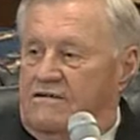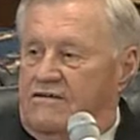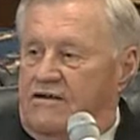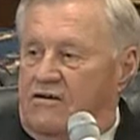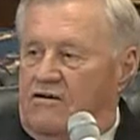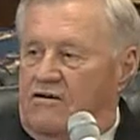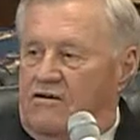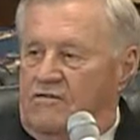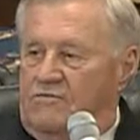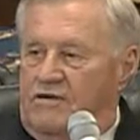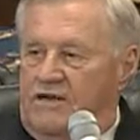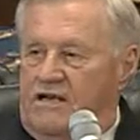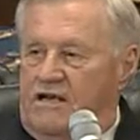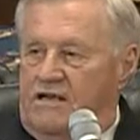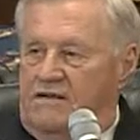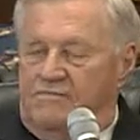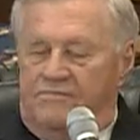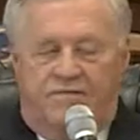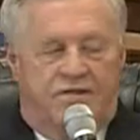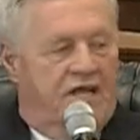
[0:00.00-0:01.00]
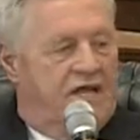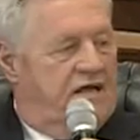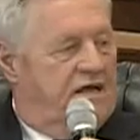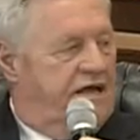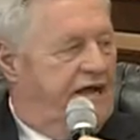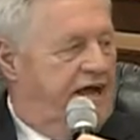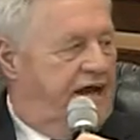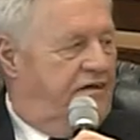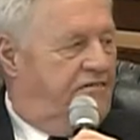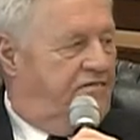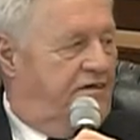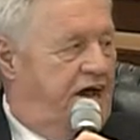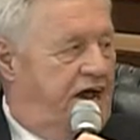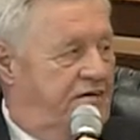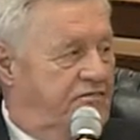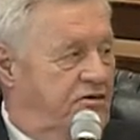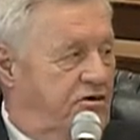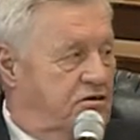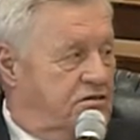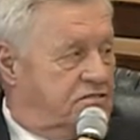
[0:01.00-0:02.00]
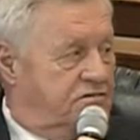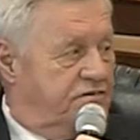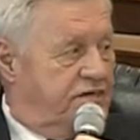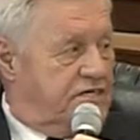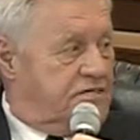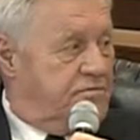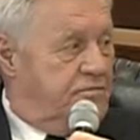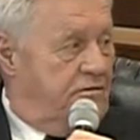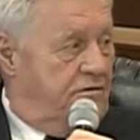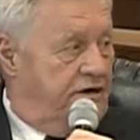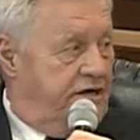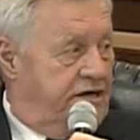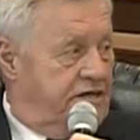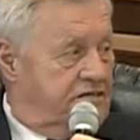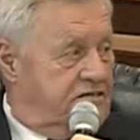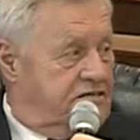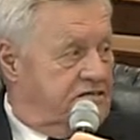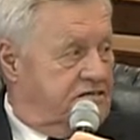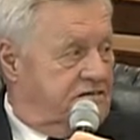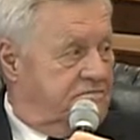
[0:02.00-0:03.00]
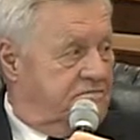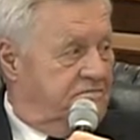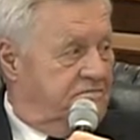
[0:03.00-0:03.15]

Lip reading: are going to be 85 years of experience.